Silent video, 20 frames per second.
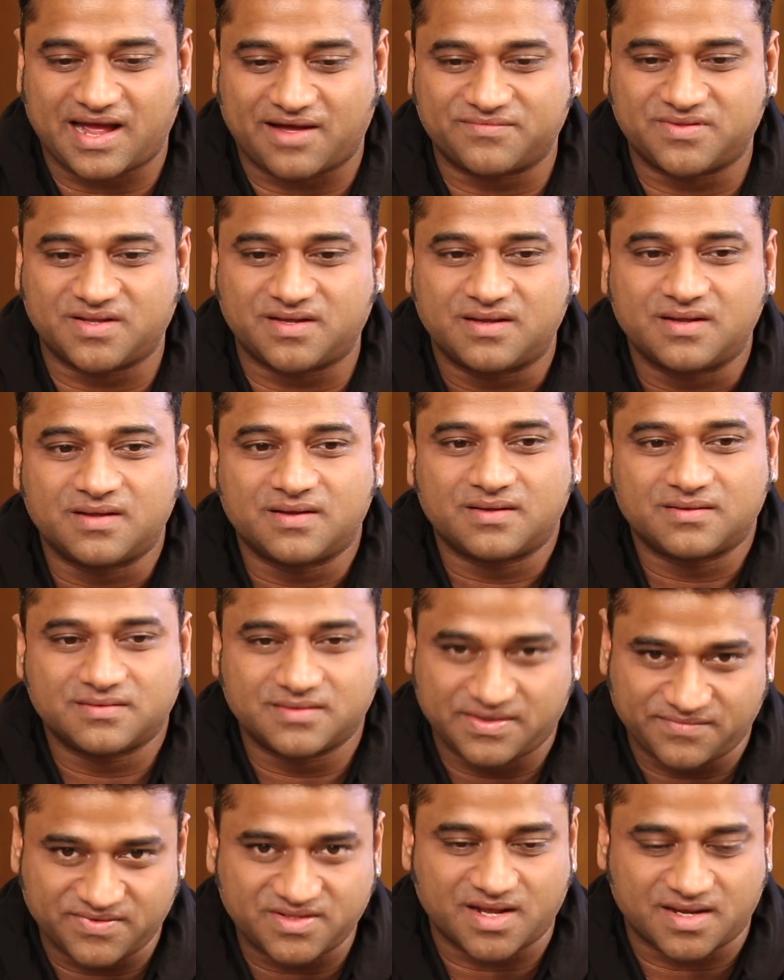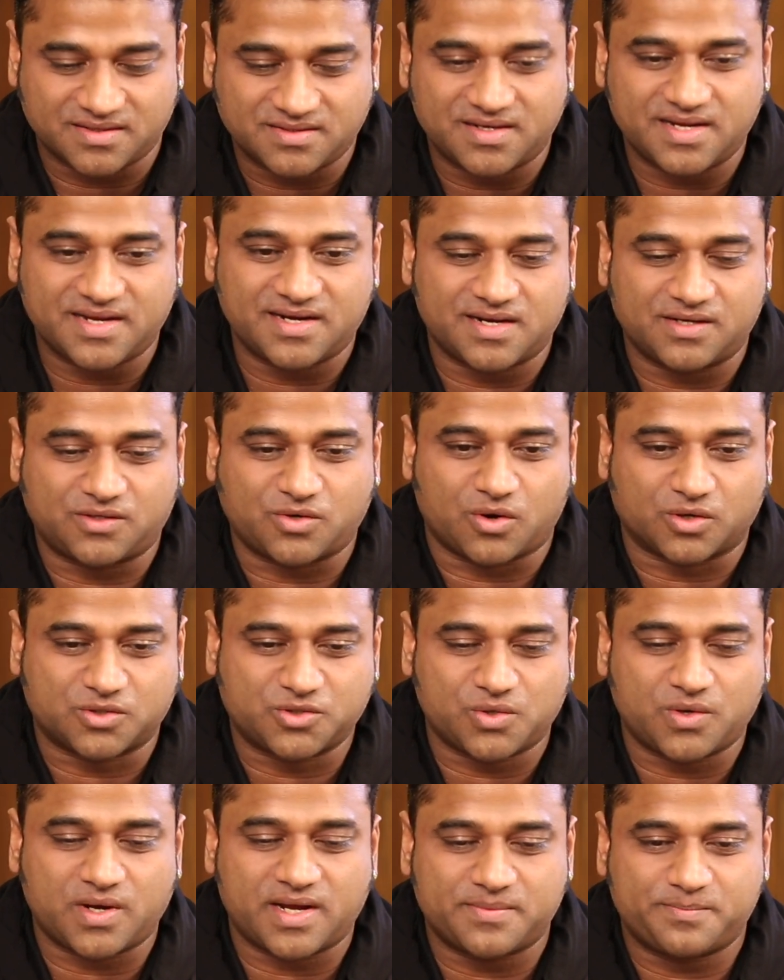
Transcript: have the, even the other day in a talk show,